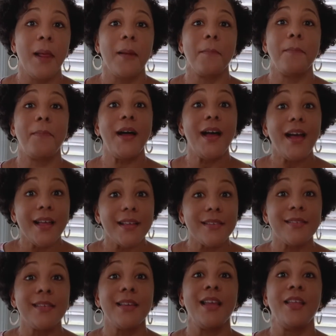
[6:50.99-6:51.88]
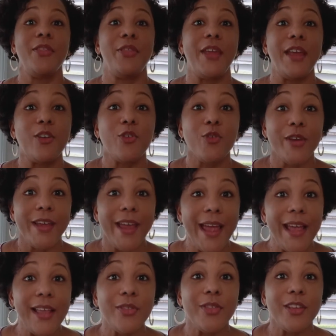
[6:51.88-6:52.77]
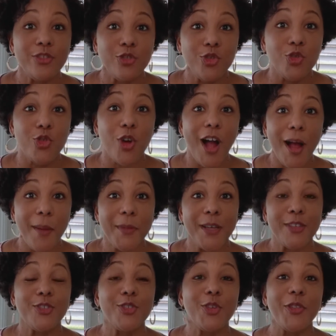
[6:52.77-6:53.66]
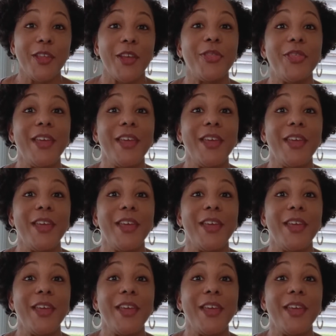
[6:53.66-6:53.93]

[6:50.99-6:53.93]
But they create this drama so that